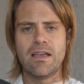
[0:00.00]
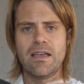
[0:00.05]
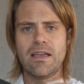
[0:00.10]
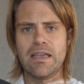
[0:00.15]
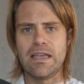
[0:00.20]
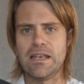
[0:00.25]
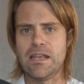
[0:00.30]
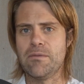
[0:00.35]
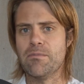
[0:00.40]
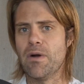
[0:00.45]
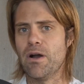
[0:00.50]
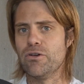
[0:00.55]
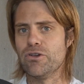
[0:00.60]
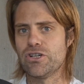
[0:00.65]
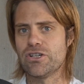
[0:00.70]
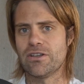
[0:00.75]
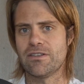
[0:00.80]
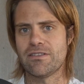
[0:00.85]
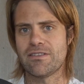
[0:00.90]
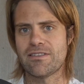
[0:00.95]
in
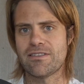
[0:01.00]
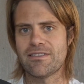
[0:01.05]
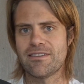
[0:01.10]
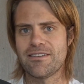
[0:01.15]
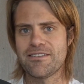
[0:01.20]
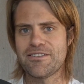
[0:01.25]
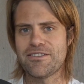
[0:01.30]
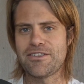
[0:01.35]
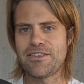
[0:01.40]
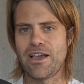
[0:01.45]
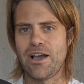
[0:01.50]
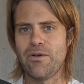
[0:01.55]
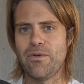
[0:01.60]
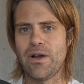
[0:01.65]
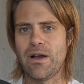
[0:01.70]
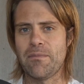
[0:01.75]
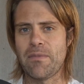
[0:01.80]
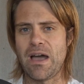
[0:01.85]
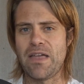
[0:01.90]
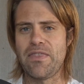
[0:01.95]
emotions. So
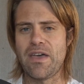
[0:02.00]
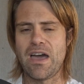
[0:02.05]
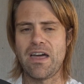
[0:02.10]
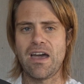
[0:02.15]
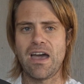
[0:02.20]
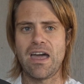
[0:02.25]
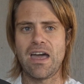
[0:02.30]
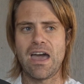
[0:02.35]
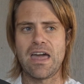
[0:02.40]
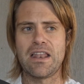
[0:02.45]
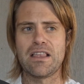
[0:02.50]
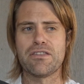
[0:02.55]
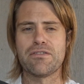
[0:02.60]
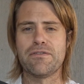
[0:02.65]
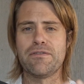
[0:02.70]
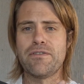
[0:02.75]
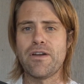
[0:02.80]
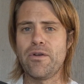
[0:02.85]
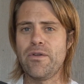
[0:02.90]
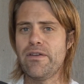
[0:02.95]
and it's
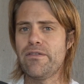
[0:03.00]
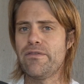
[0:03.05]
very,